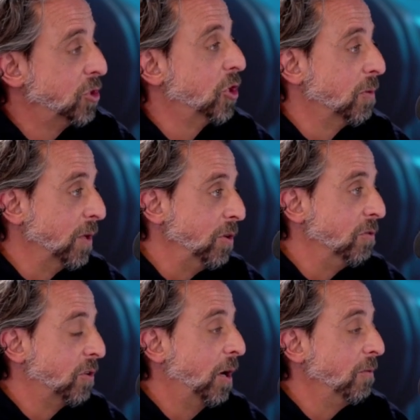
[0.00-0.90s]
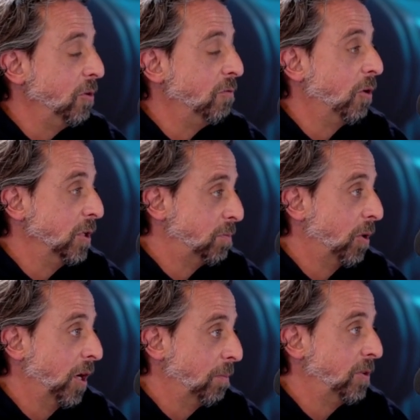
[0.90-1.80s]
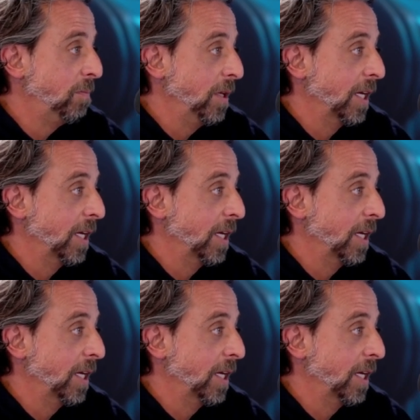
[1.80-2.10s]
term that you've always brought up to me.